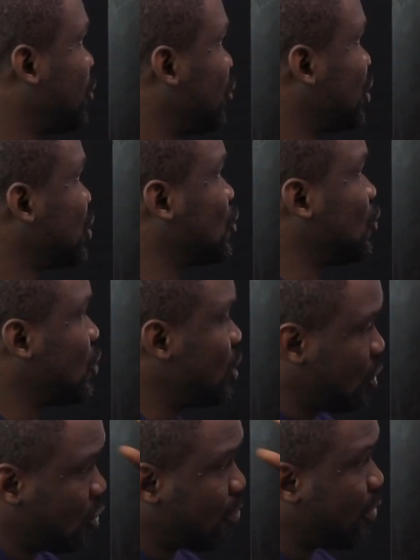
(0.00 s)
Okay, so
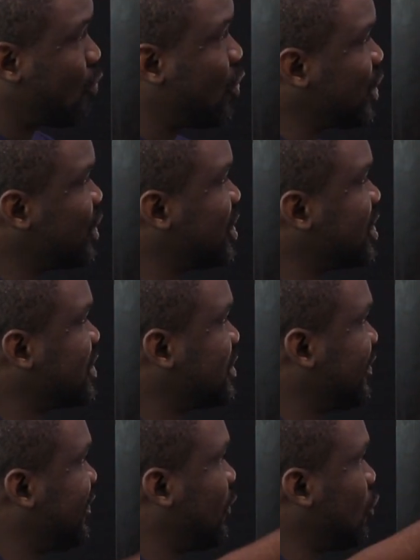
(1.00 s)
number one
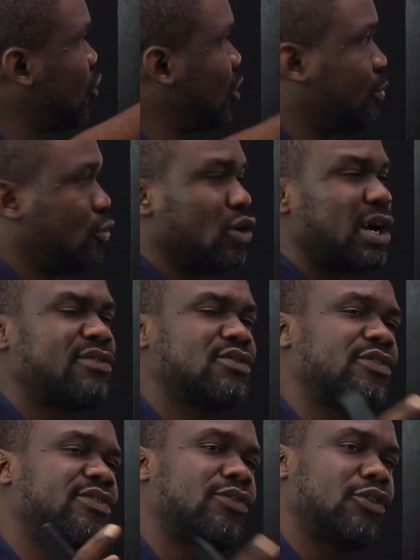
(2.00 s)
is follow up. You have
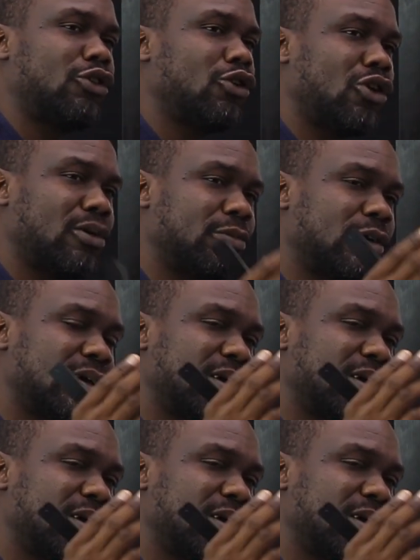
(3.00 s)
to follow up